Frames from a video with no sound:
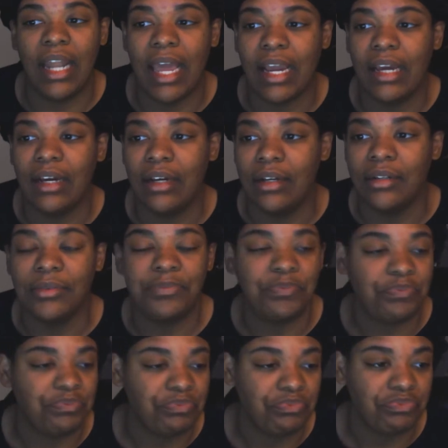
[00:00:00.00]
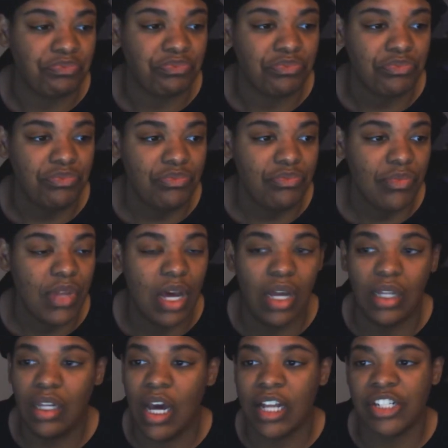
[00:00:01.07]
like a
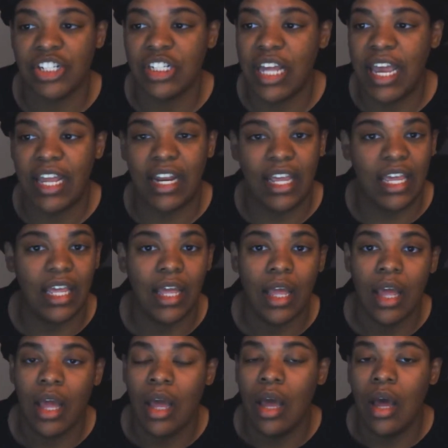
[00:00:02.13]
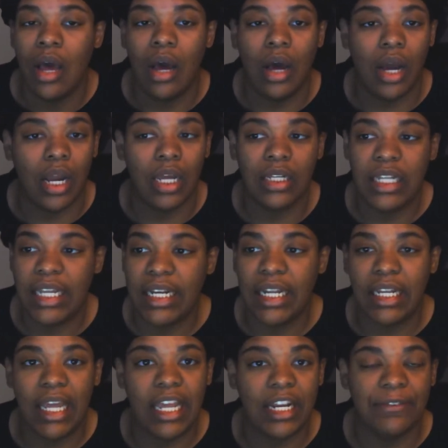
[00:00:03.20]
lunch lady, a
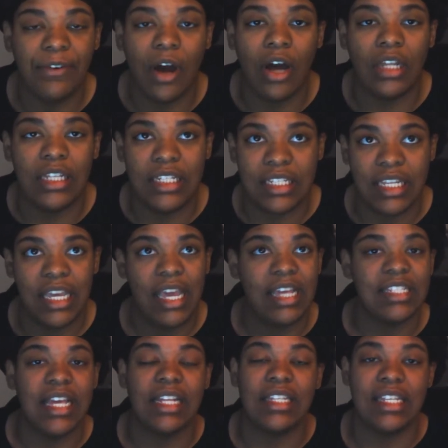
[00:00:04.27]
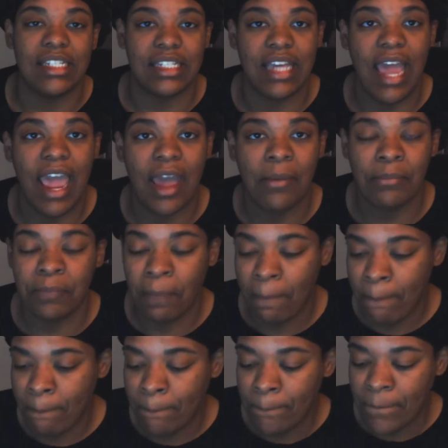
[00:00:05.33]
cleaning lady for all these kids at this camp.
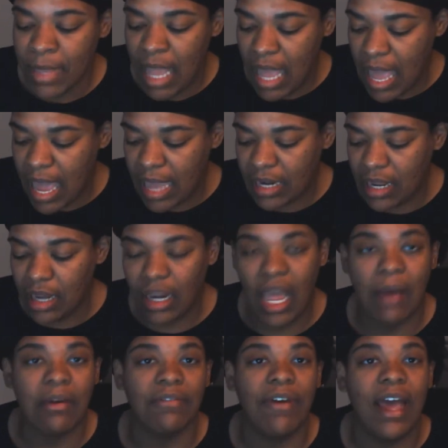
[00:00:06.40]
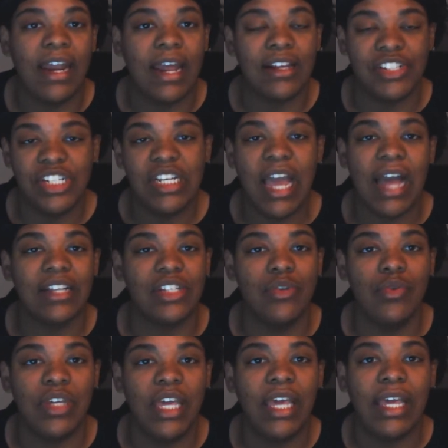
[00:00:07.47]
And come to find out, she got
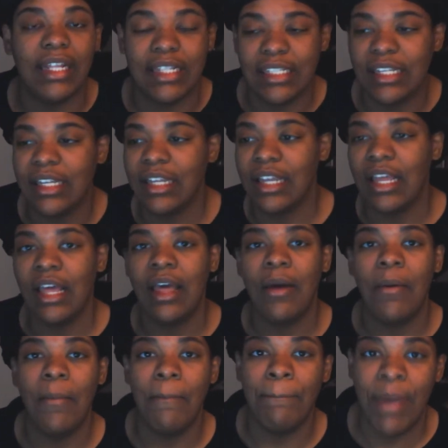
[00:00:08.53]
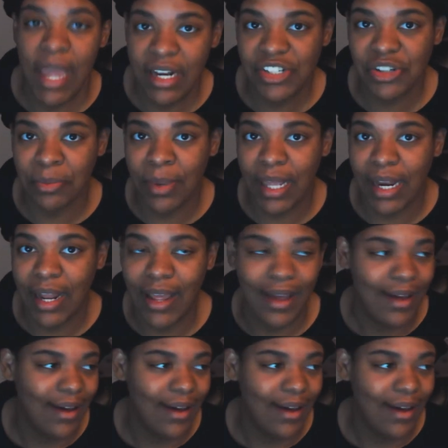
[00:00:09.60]
two kids, Benjamin